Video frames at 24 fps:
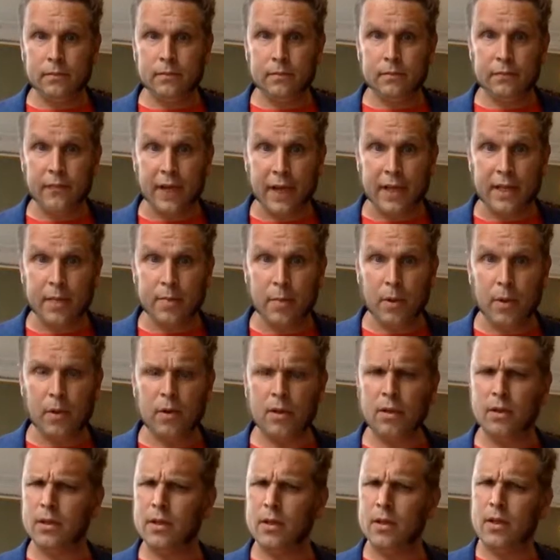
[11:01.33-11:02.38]
Facebook.
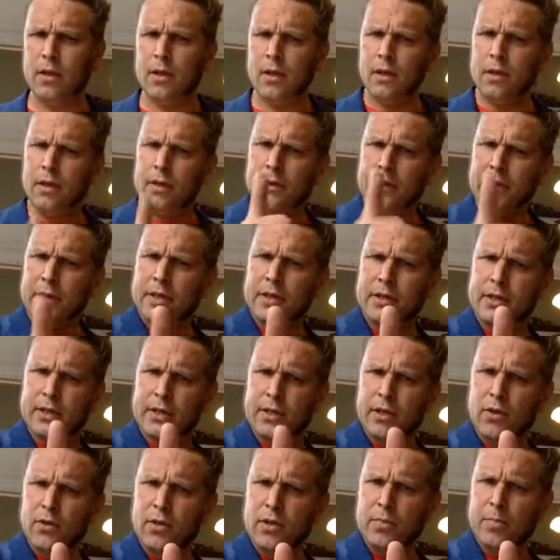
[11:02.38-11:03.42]
The snooze
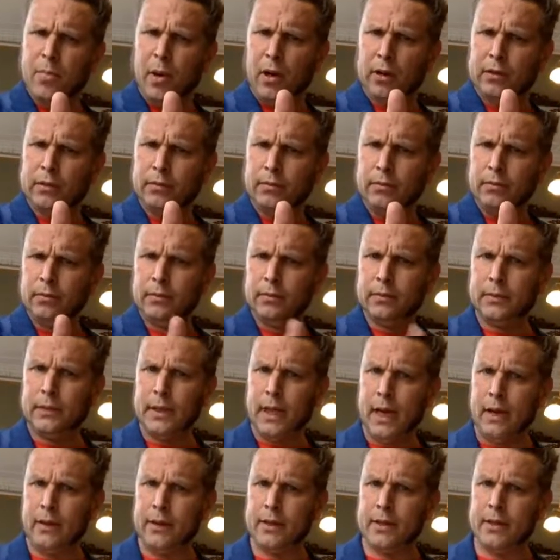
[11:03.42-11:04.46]
button, how to
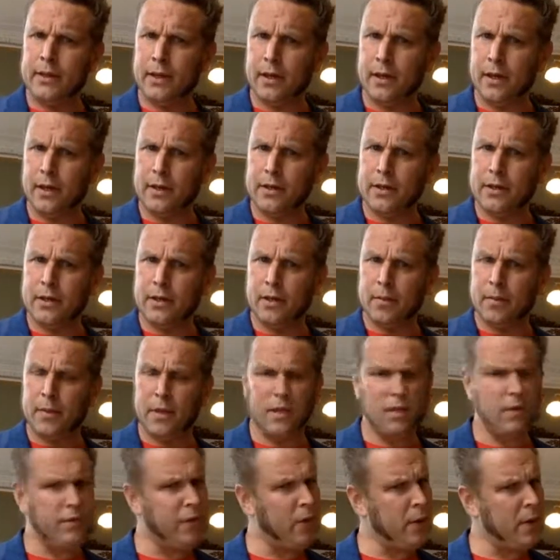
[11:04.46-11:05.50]
turn someone's
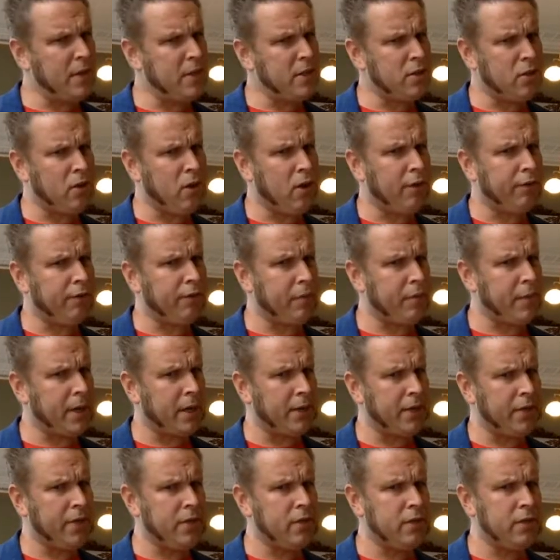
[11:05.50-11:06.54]
voice off from your
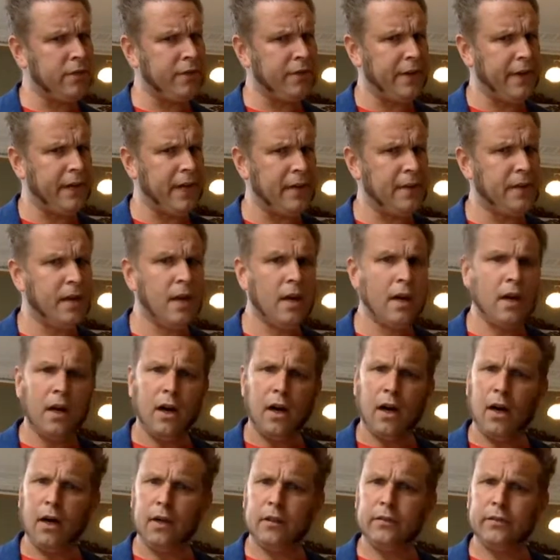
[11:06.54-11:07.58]
news feed
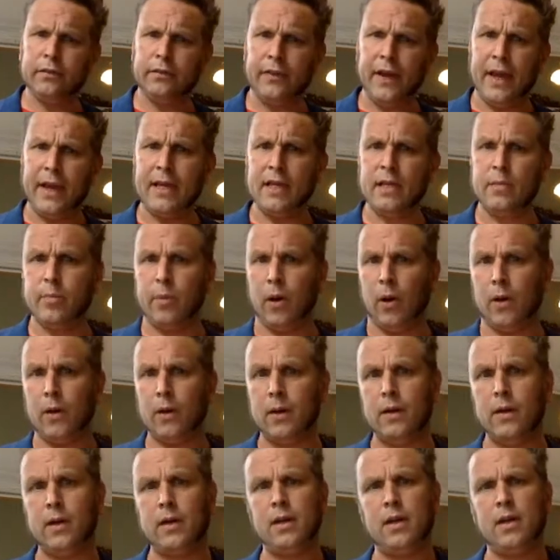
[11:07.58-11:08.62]
on Facebook.
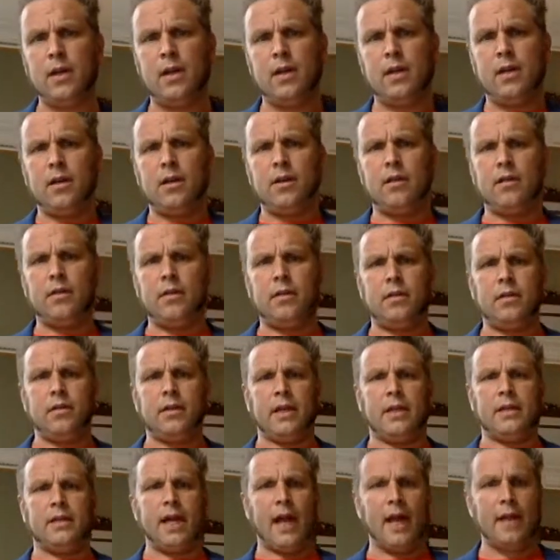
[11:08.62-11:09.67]
The
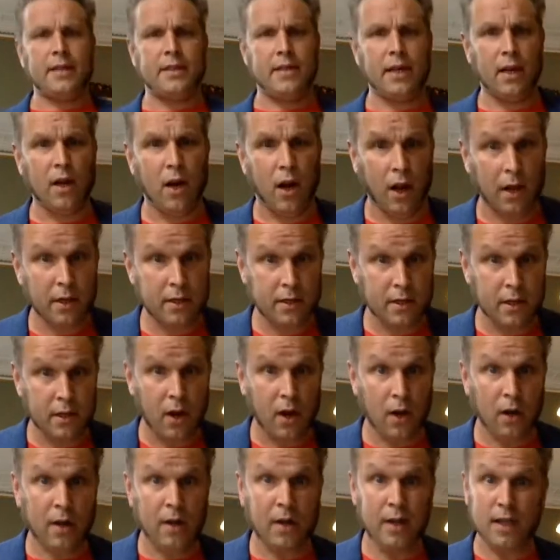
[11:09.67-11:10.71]
dancing hot dog
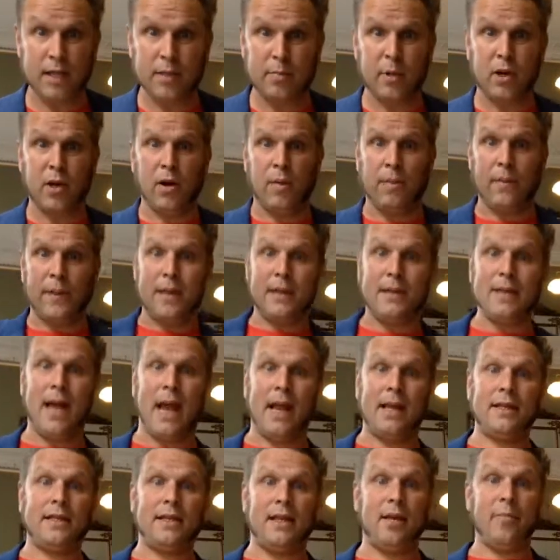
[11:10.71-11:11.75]
has become the
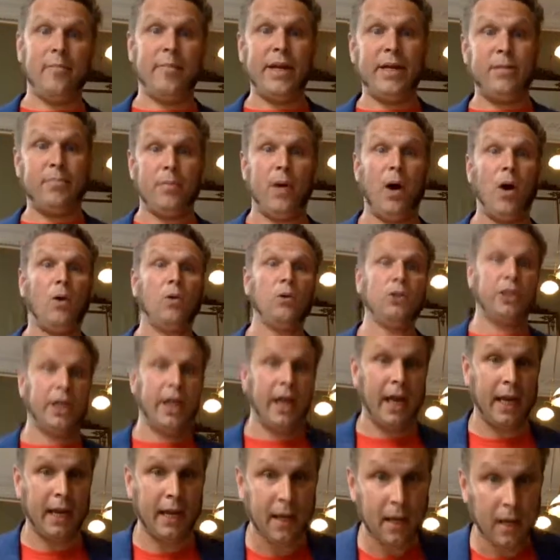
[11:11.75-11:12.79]
dancing Bitmoji
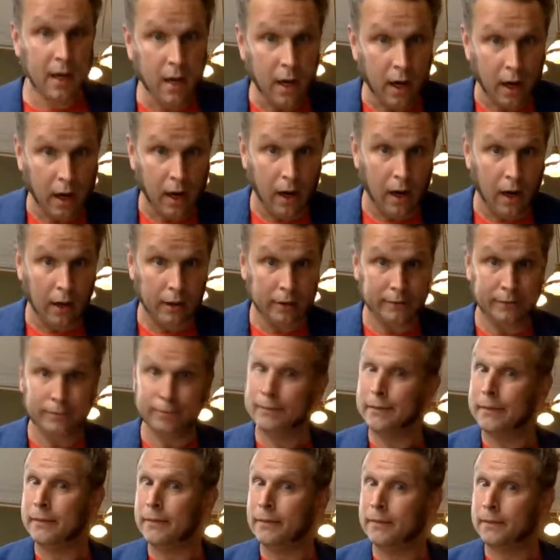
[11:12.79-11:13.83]
on
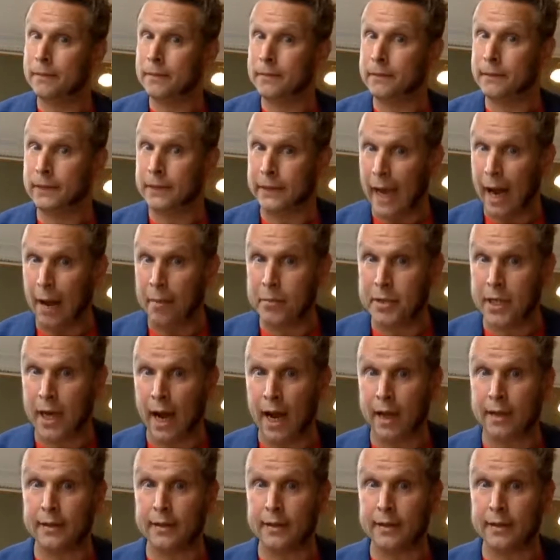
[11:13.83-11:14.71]
Snapchat.